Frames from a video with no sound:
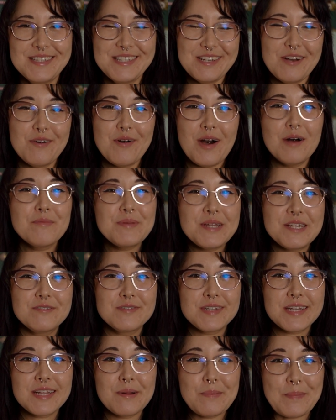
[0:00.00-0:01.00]
so I'll be
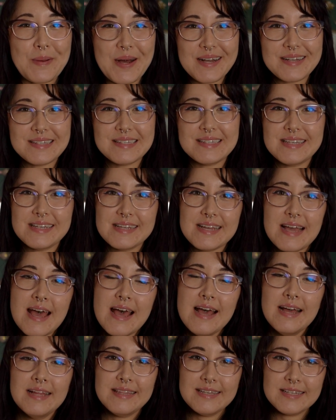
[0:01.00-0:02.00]
doing an unboxing
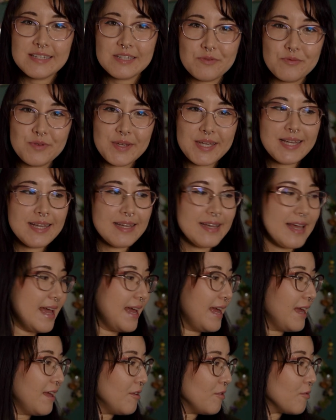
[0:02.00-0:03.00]
this week
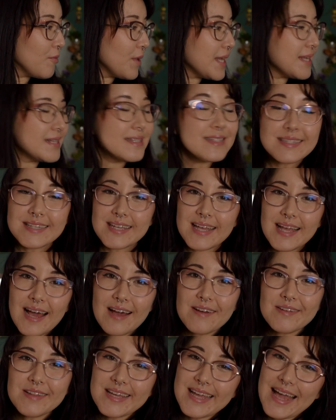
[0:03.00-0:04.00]
and we can see
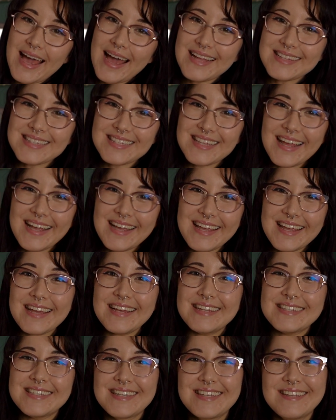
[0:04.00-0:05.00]
how the cats like it.